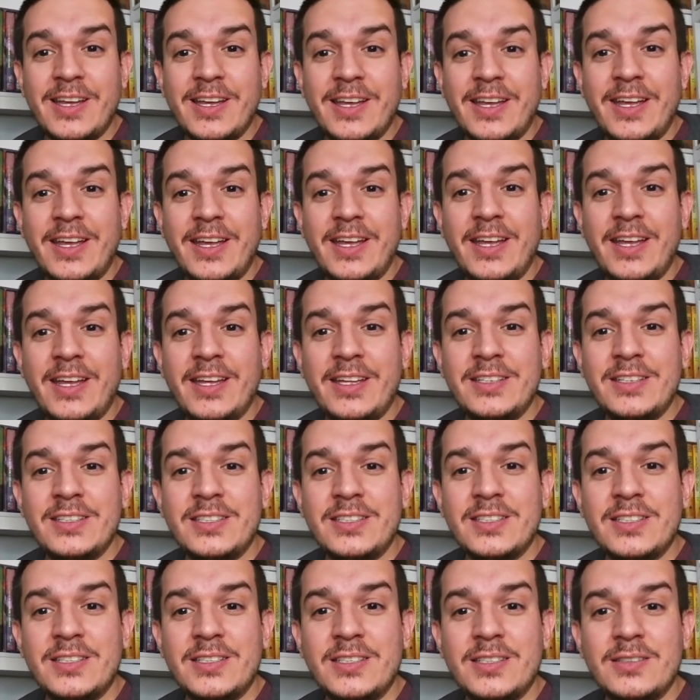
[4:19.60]
and
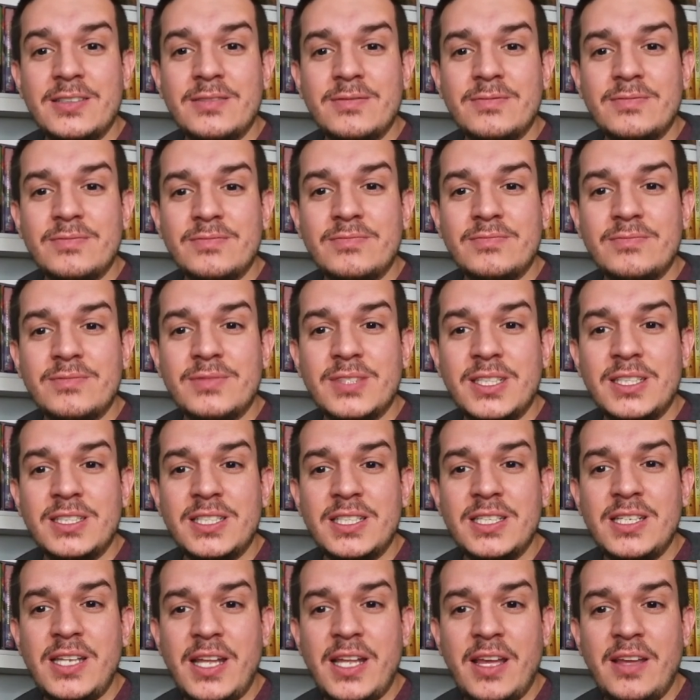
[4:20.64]
it
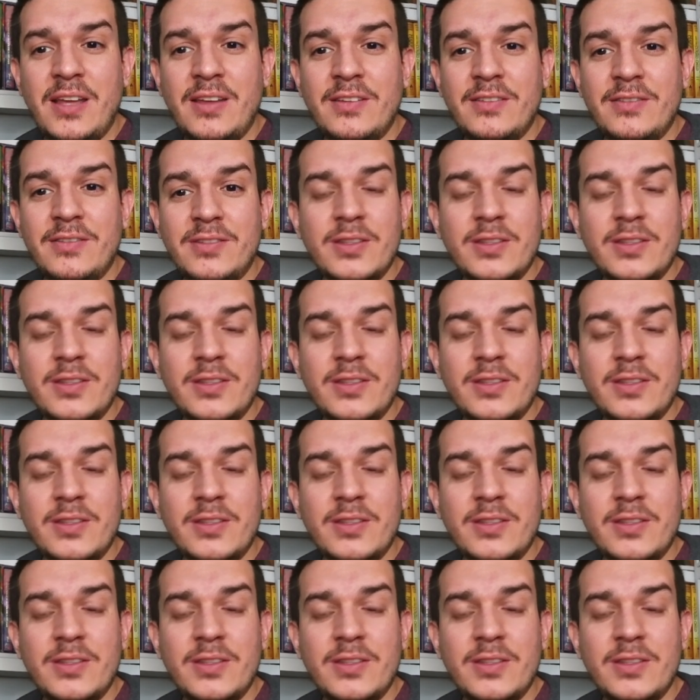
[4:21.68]
didn't have